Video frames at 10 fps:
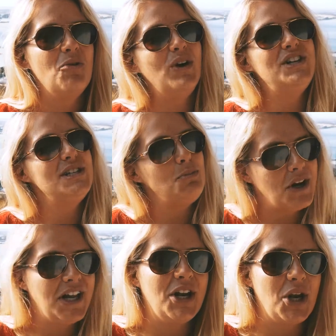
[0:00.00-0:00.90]
which is
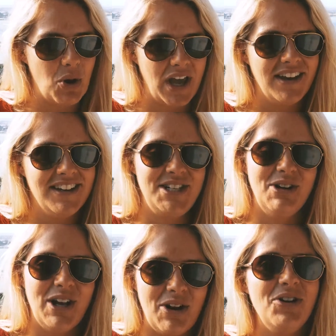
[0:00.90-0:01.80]
pretty annoying because
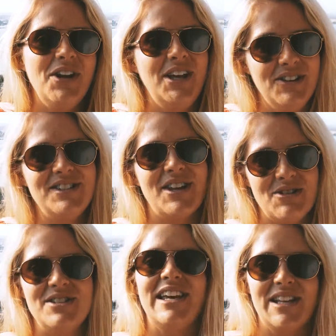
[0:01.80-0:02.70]
you can only use
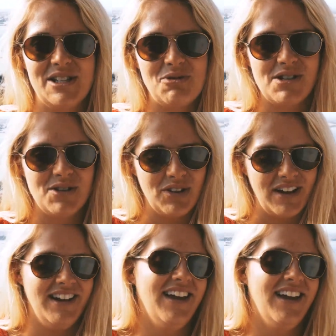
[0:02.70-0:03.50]
those in Switzerland.